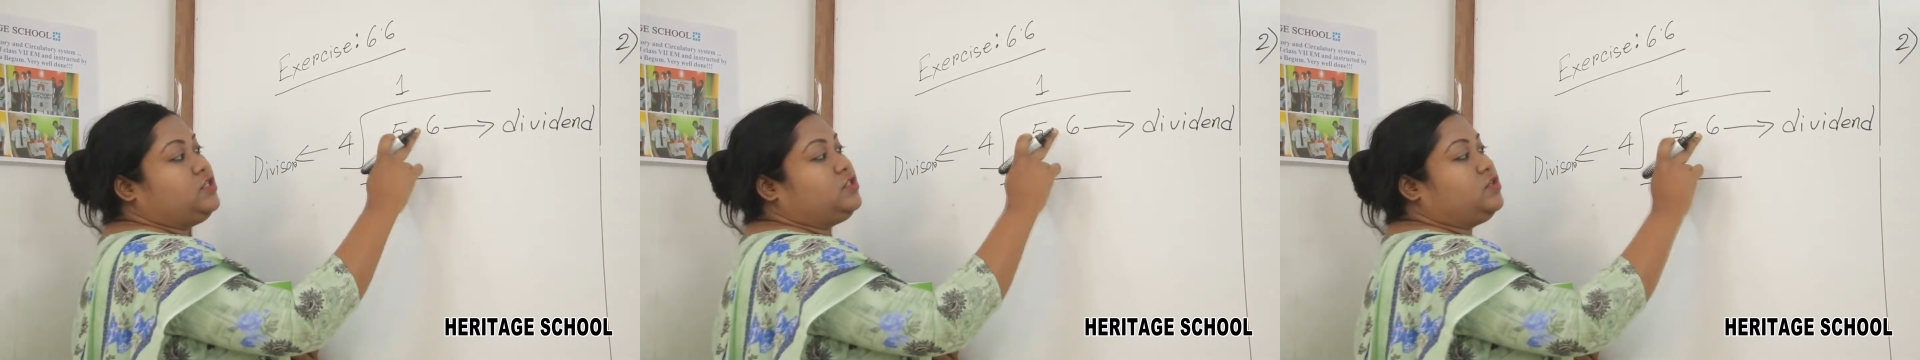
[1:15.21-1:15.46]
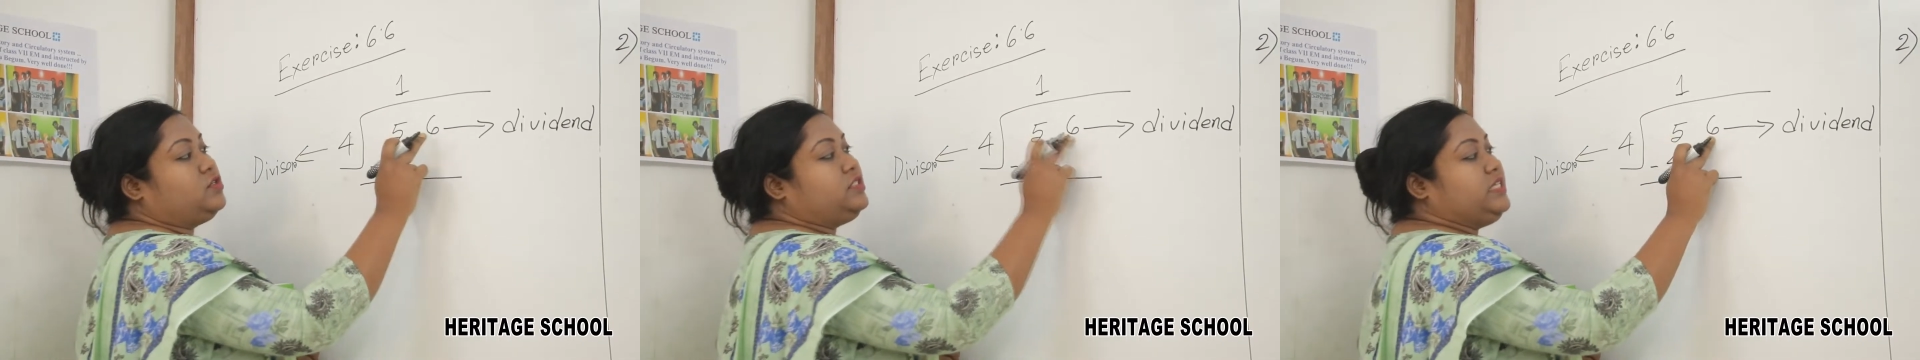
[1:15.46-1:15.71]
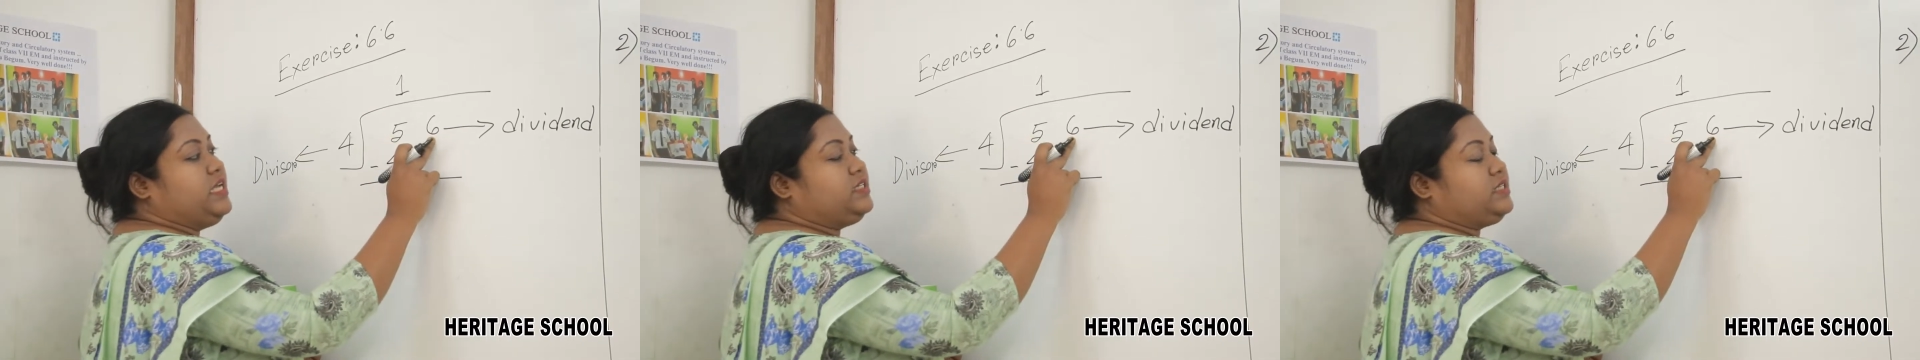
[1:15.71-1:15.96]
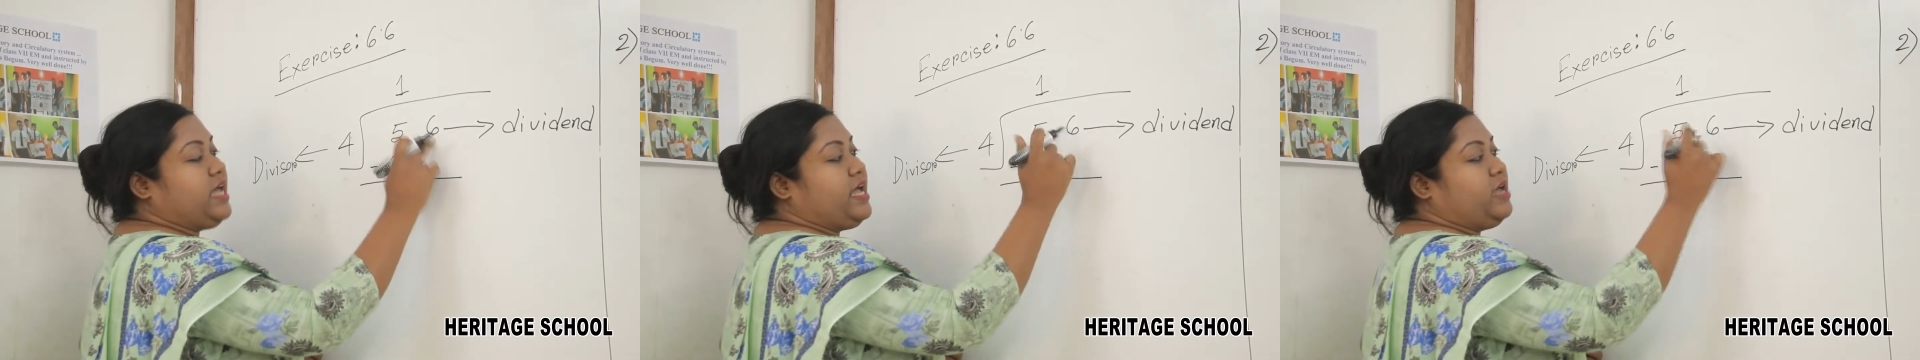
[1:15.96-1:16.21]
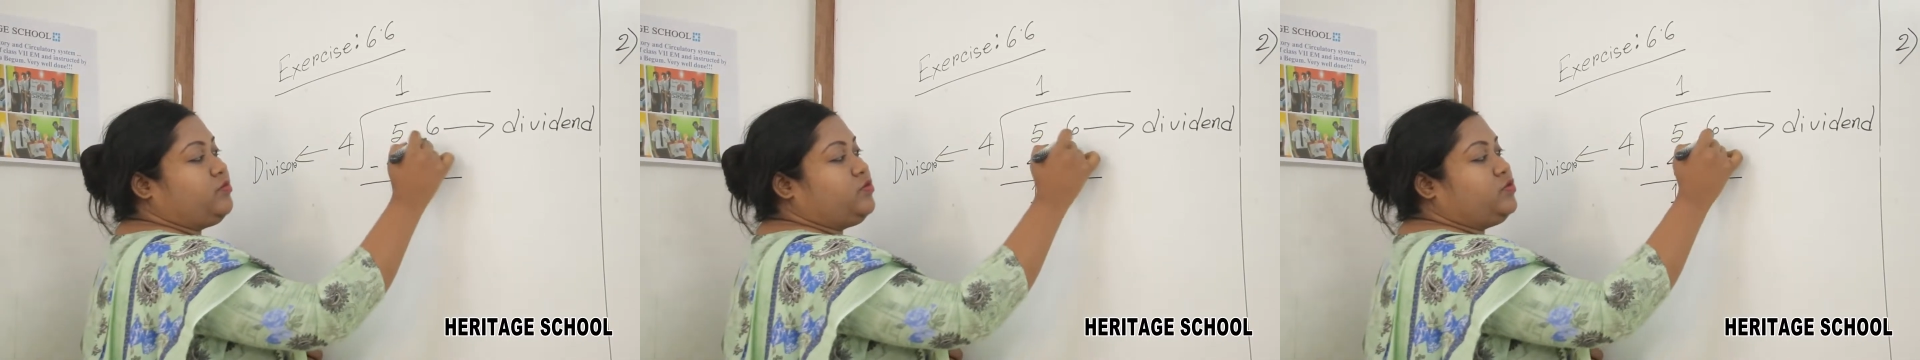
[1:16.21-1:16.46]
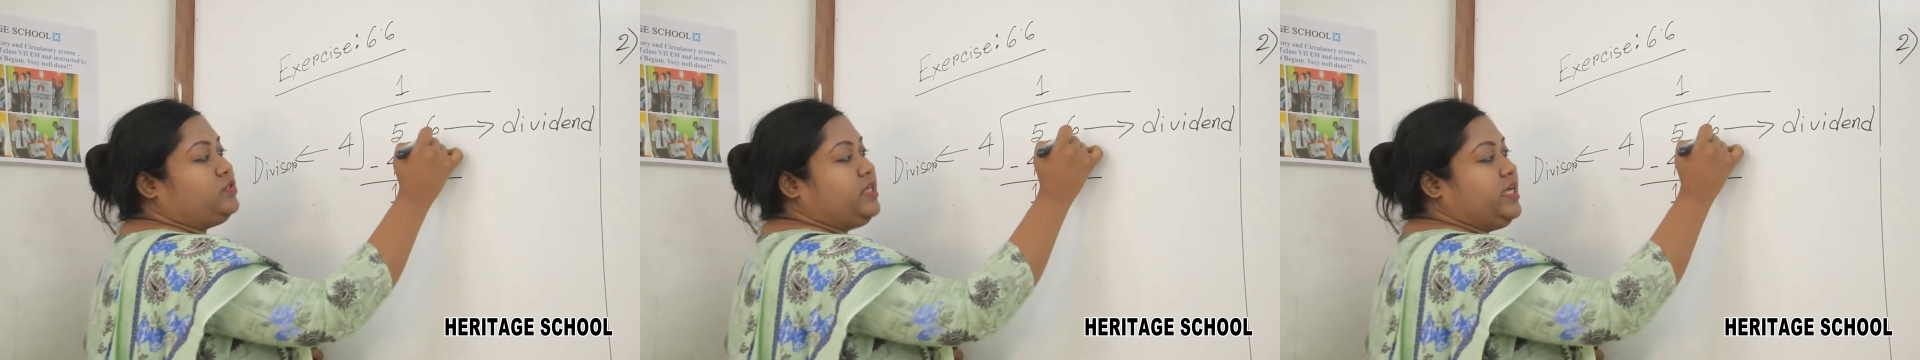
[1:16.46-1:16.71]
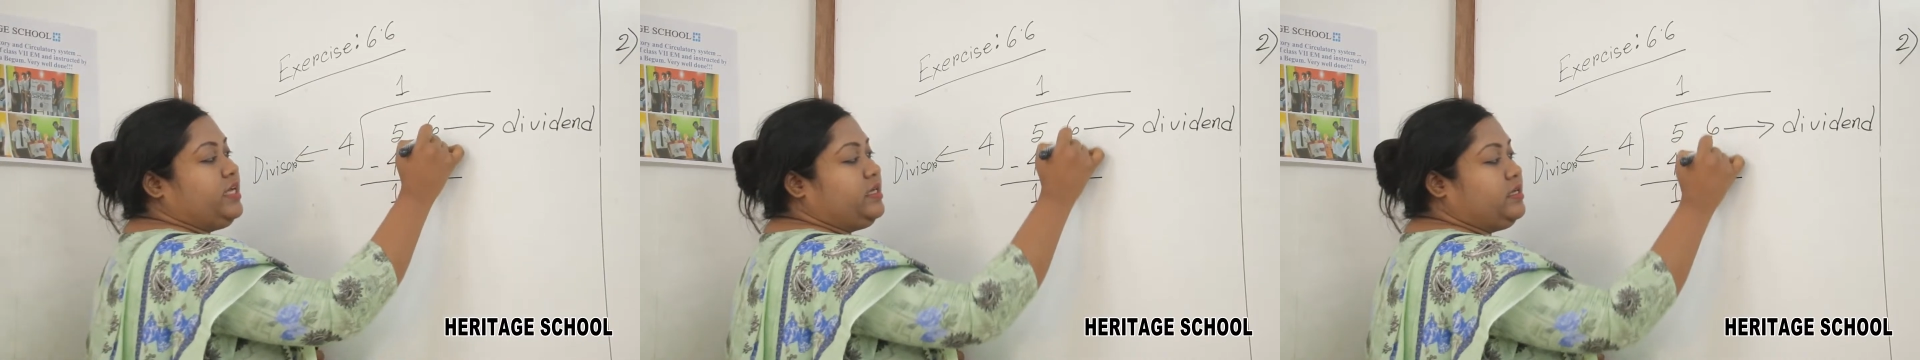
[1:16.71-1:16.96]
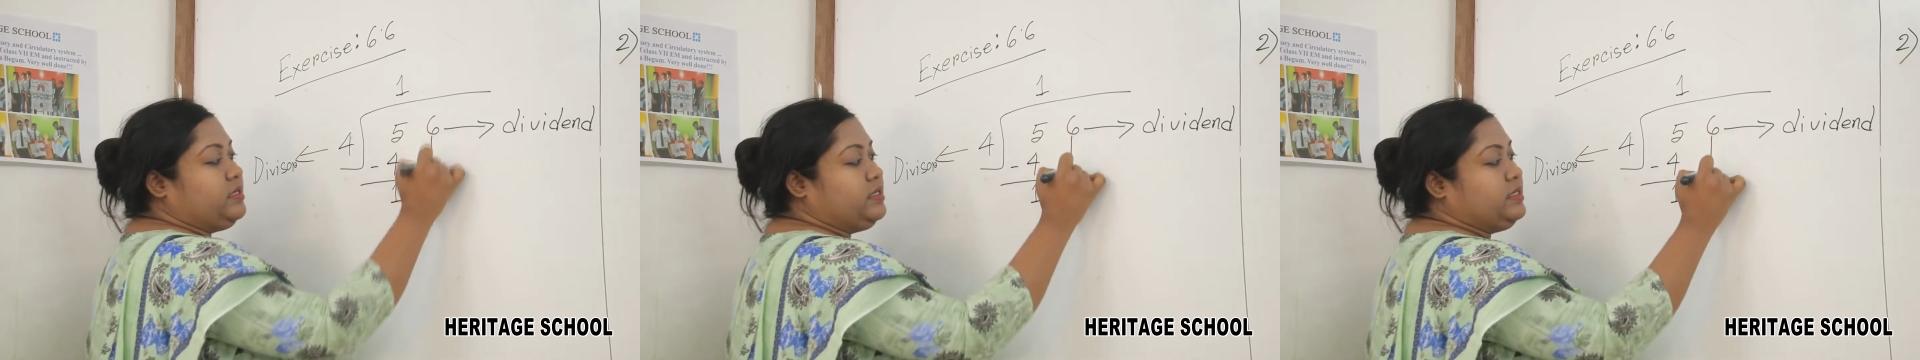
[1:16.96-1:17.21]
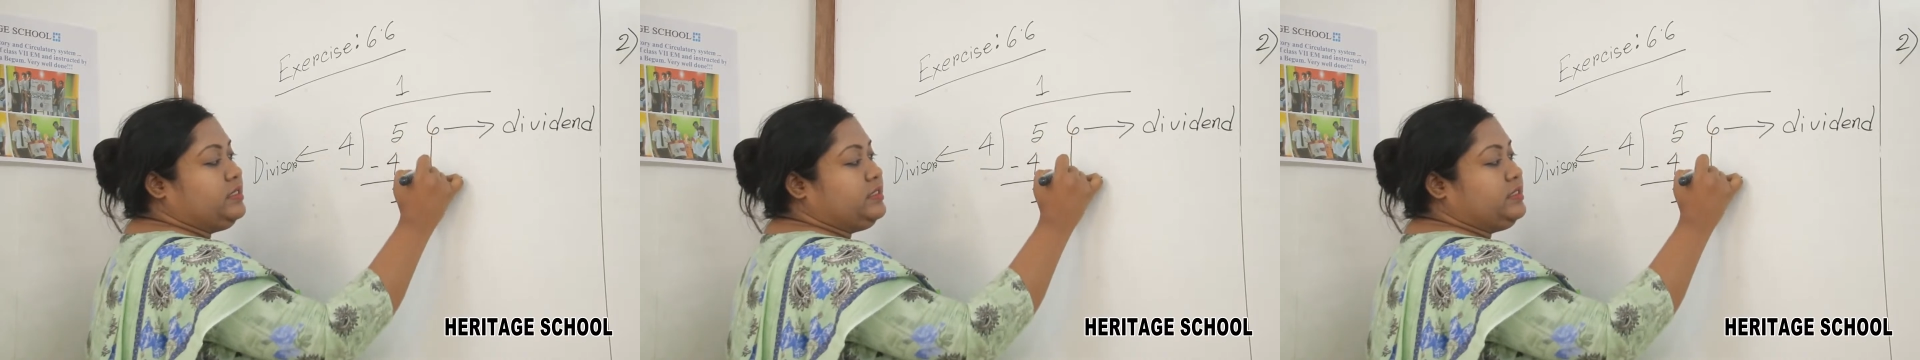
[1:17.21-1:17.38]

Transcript: So 6 I have to take